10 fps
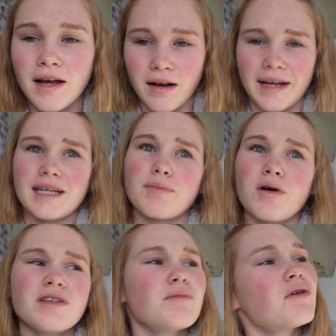Like, it's
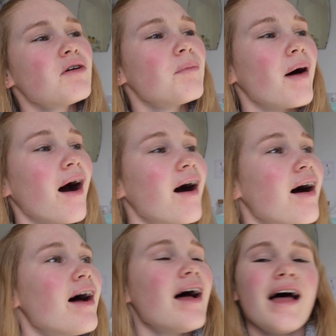possible, but
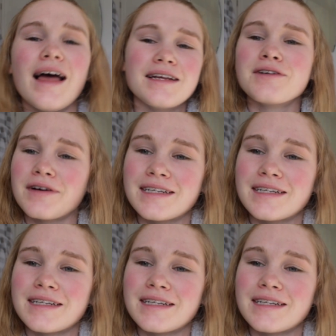it's not as